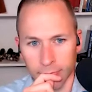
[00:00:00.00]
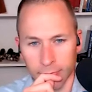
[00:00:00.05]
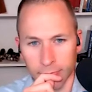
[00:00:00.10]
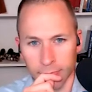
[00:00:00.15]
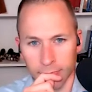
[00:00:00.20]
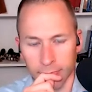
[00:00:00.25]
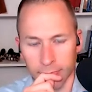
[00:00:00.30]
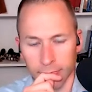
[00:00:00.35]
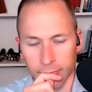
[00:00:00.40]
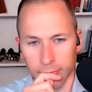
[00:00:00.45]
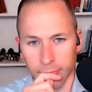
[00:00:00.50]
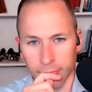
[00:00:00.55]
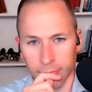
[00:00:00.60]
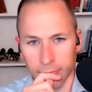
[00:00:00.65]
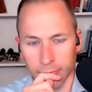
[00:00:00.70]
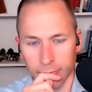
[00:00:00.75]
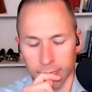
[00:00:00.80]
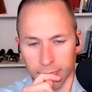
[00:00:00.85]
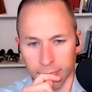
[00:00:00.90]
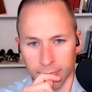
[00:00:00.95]

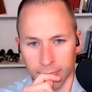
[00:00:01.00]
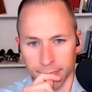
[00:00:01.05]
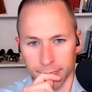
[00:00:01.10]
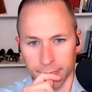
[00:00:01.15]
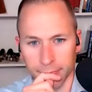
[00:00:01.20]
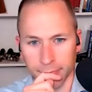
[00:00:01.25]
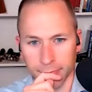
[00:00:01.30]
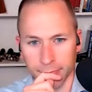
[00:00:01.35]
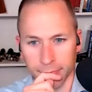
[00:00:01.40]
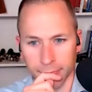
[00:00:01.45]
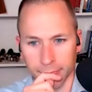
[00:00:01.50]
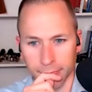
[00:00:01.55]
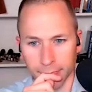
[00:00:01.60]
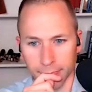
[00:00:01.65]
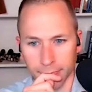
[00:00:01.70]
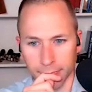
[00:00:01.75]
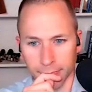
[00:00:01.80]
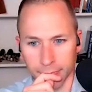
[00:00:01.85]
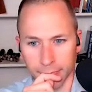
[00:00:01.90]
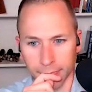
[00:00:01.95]

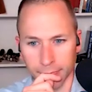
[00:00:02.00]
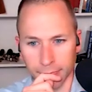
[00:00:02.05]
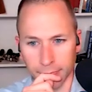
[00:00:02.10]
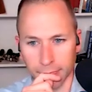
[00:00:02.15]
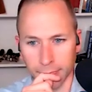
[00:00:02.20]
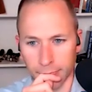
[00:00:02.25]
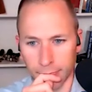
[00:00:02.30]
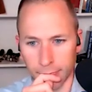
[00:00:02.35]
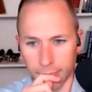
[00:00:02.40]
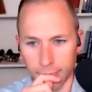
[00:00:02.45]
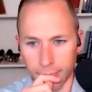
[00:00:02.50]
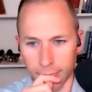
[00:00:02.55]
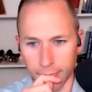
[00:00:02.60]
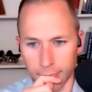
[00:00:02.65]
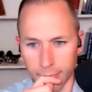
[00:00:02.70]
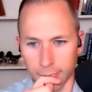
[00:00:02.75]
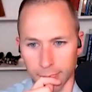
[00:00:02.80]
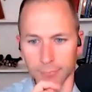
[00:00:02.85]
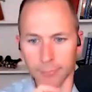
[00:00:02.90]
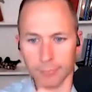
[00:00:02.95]

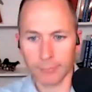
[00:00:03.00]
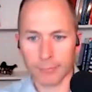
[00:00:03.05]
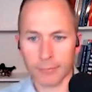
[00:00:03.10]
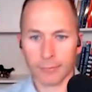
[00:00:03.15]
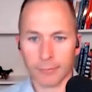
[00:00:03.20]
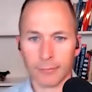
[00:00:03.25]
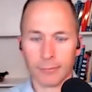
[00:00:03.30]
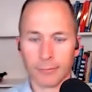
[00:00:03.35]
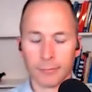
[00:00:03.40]
This person isn't speaking.